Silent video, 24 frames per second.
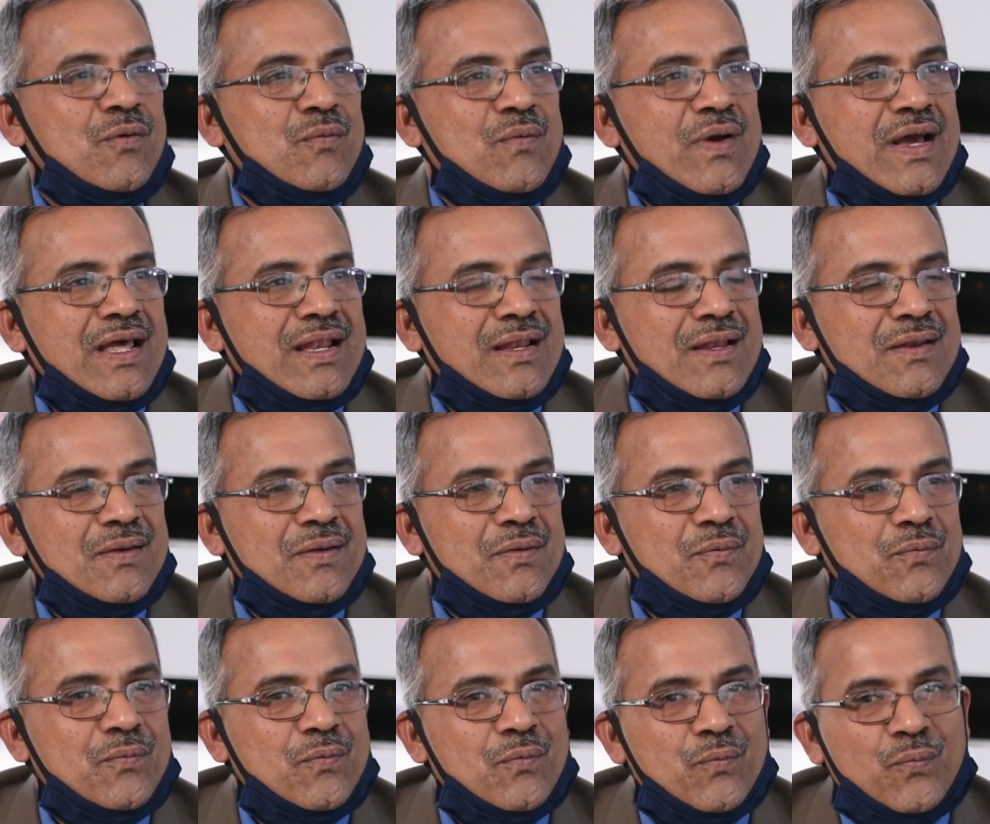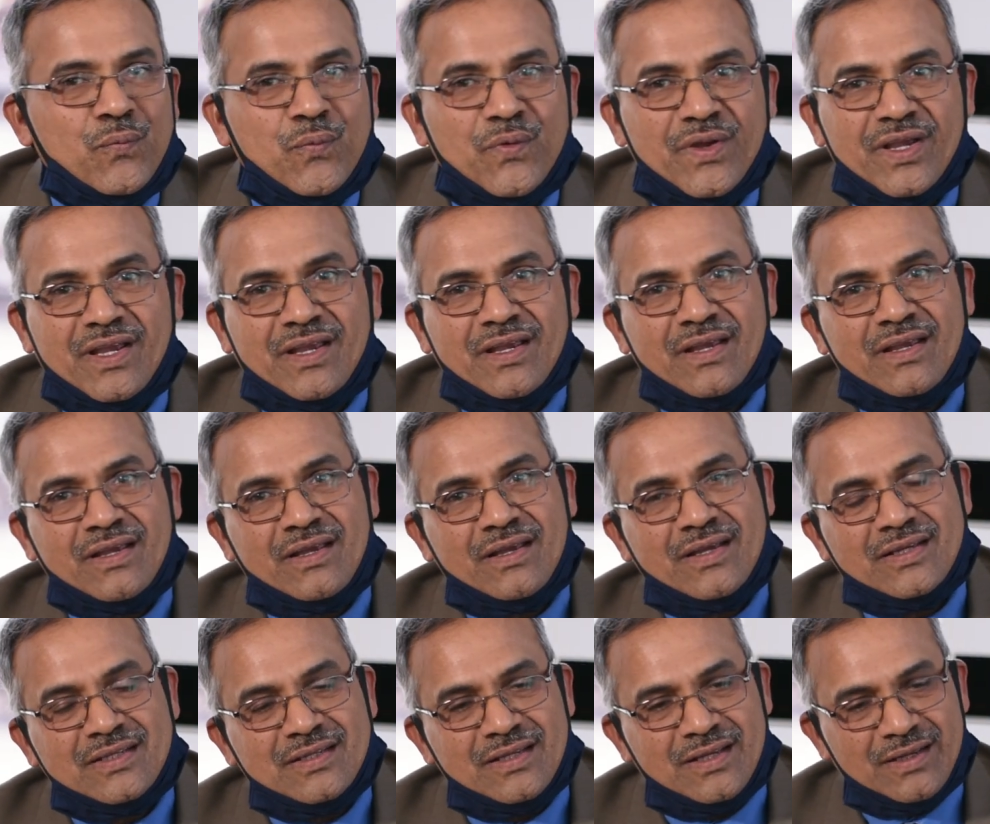Well,
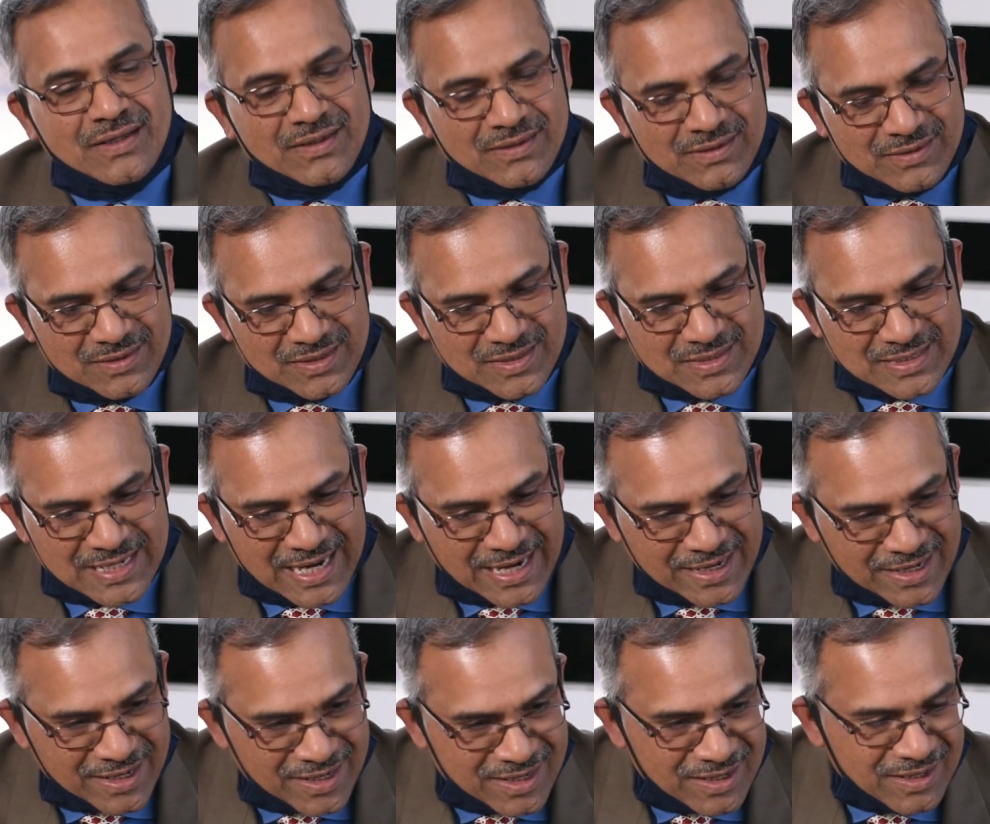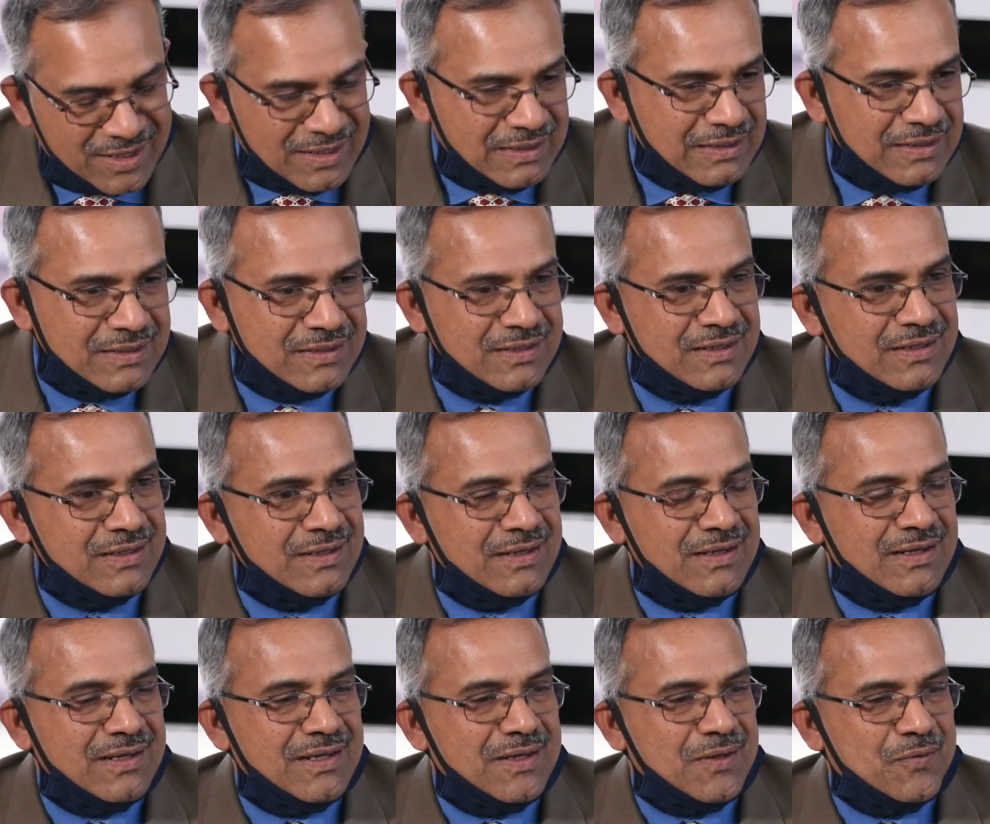we study,
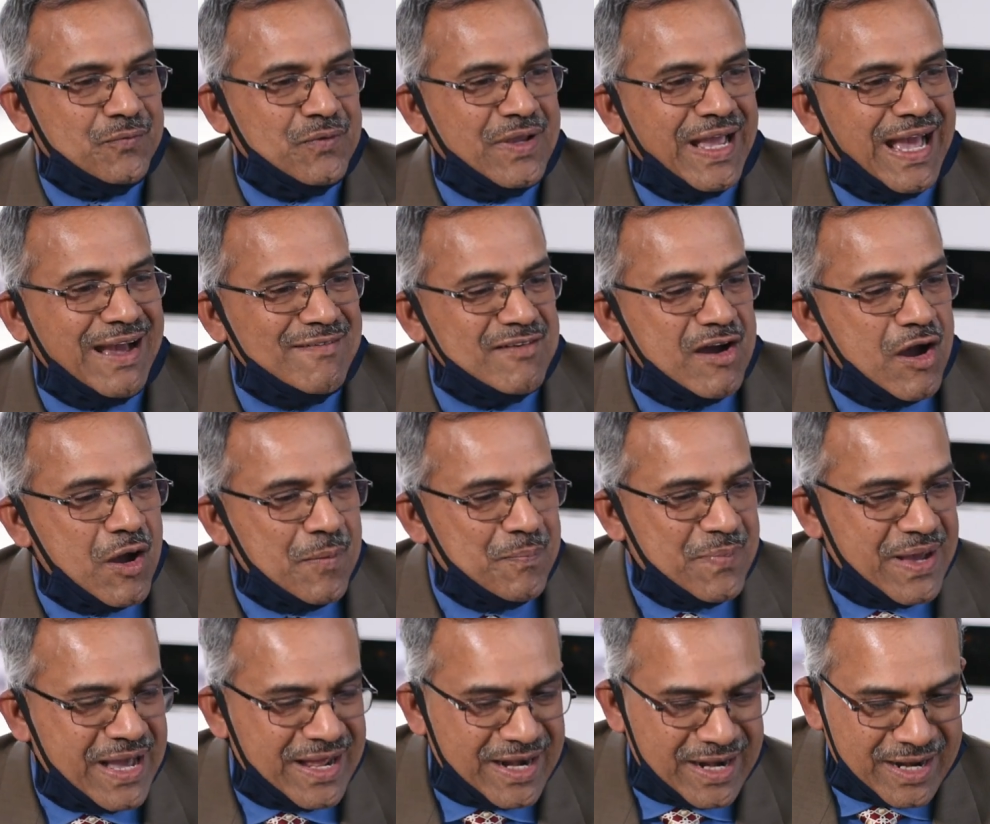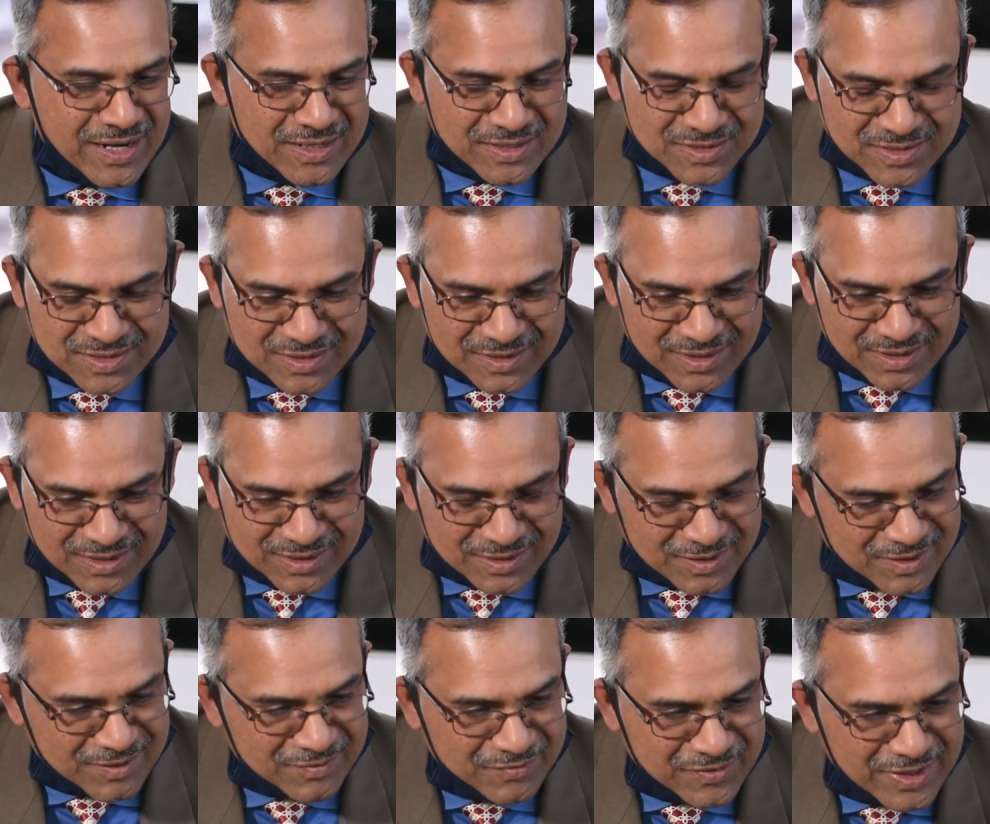we have our parents
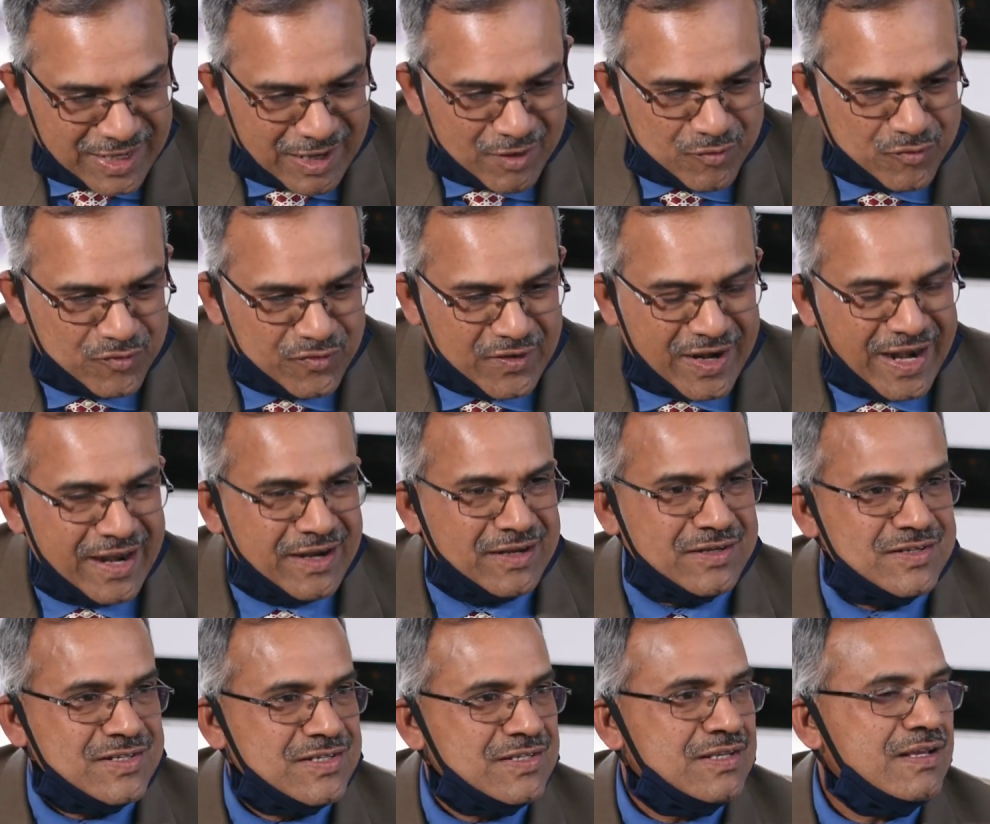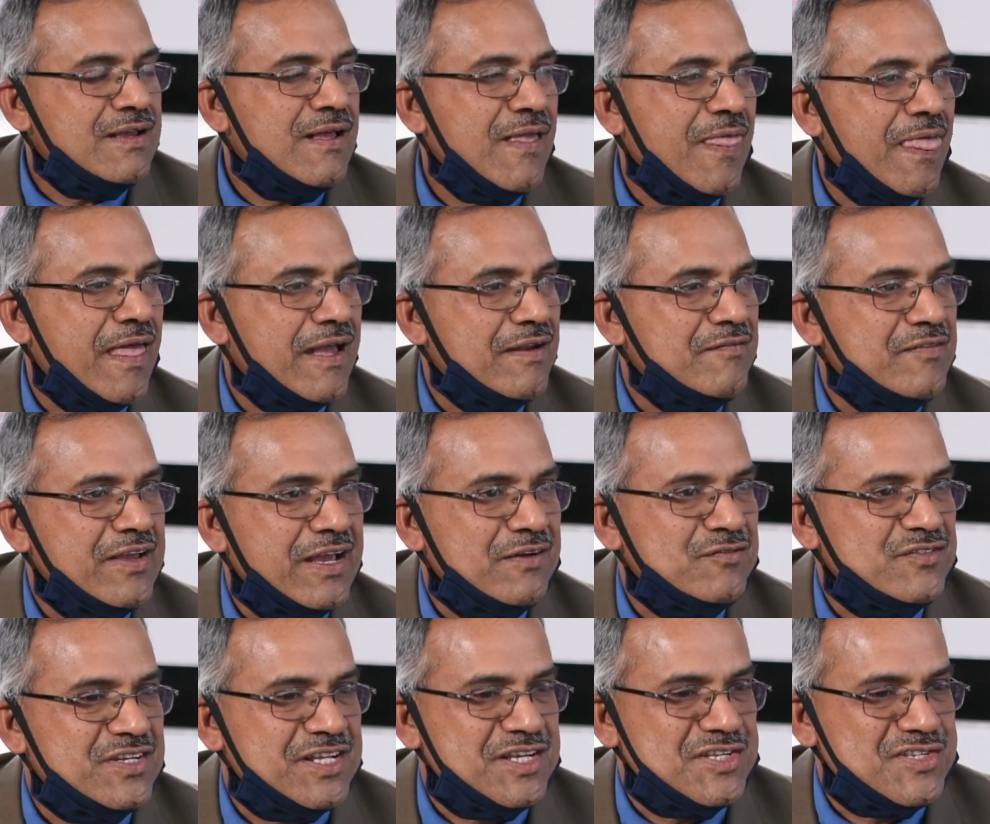and we have friends and we
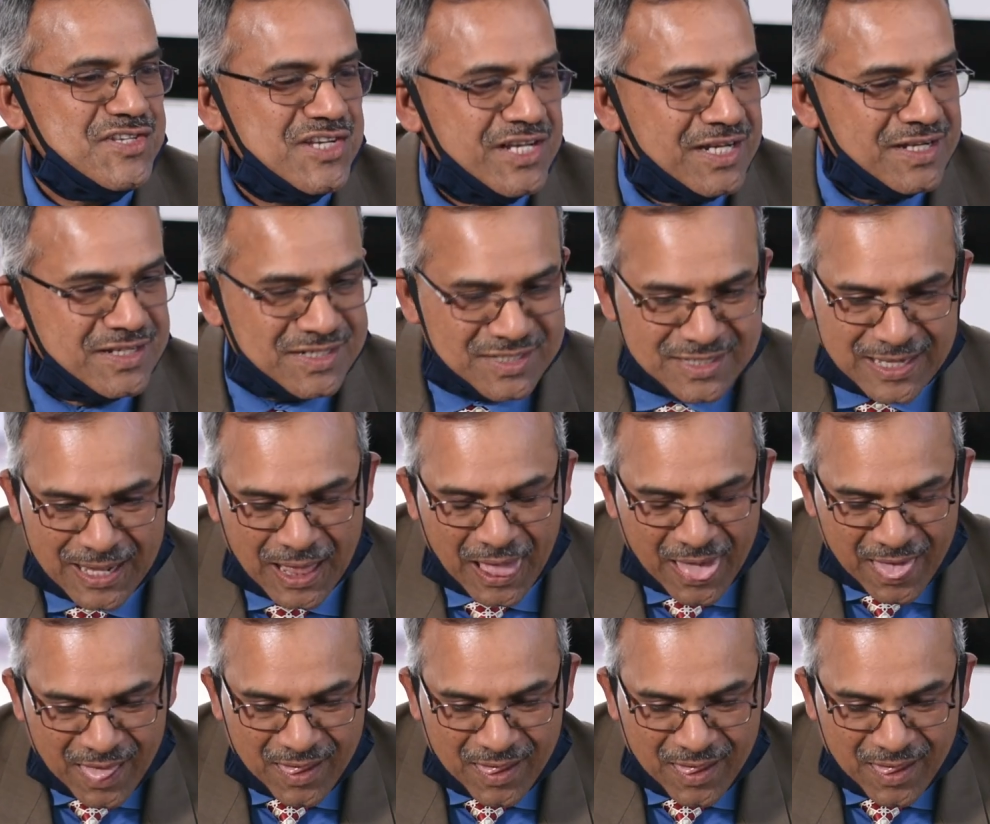have teachers.